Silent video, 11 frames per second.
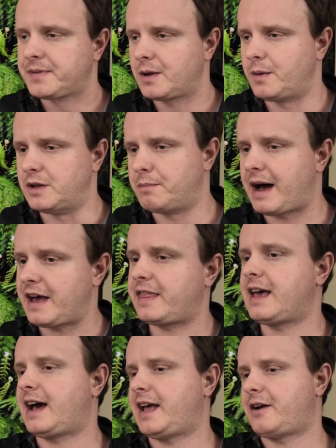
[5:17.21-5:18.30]
when you buy the
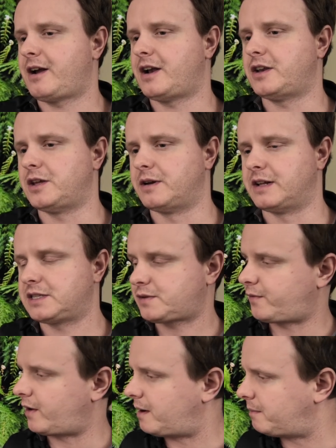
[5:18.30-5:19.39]
higher end units
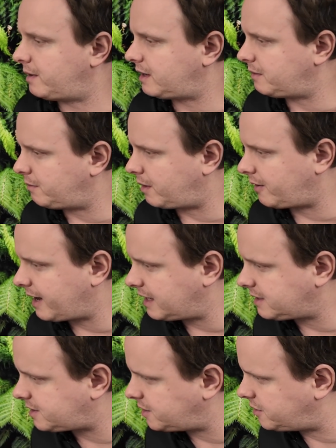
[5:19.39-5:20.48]
from
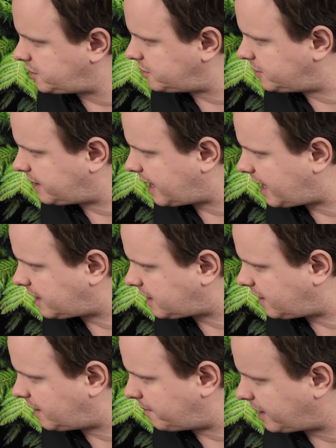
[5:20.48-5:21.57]
Marantz, you do get the